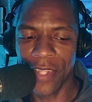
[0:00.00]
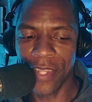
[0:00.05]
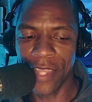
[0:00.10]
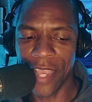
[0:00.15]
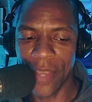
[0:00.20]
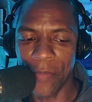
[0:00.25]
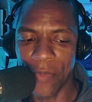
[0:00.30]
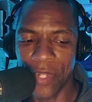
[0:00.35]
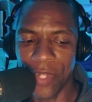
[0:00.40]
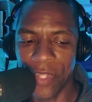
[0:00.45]

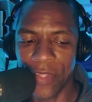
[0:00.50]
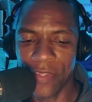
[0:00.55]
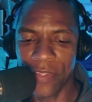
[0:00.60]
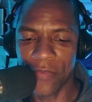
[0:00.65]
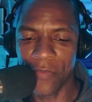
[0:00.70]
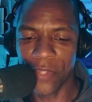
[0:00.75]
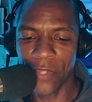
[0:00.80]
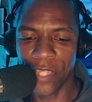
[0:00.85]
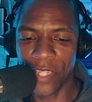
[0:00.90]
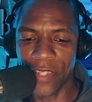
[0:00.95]
happy. Yeah, let's see
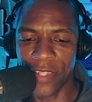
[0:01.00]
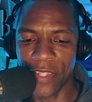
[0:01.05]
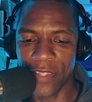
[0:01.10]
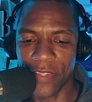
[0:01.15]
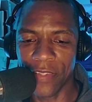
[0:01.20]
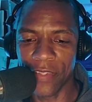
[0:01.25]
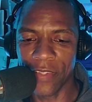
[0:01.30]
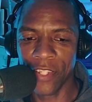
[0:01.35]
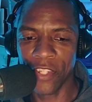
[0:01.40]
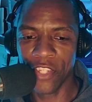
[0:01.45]
if we get
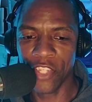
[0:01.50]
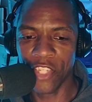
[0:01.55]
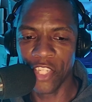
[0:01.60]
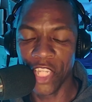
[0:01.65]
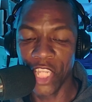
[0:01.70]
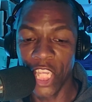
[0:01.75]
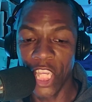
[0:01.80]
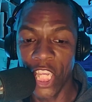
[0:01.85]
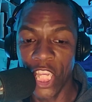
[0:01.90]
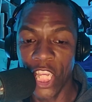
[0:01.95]
friends. This.
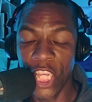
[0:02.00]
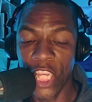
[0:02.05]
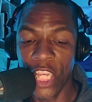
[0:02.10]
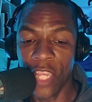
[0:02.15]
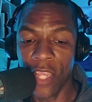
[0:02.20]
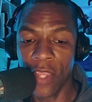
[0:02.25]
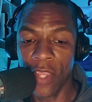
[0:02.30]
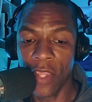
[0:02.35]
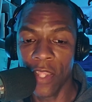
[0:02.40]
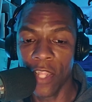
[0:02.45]

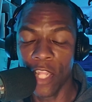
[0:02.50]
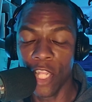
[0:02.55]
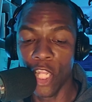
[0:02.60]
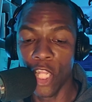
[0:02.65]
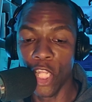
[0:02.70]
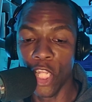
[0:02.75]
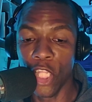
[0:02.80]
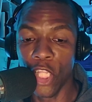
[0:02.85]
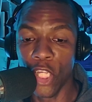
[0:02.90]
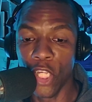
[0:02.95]
She
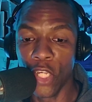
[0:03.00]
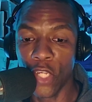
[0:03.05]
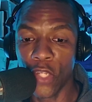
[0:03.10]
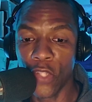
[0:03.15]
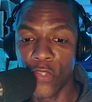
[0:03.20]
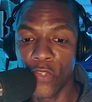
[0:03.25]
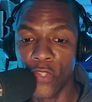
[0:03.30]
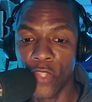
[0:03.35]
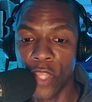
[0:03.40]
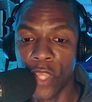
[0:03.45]

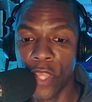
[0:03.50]
looks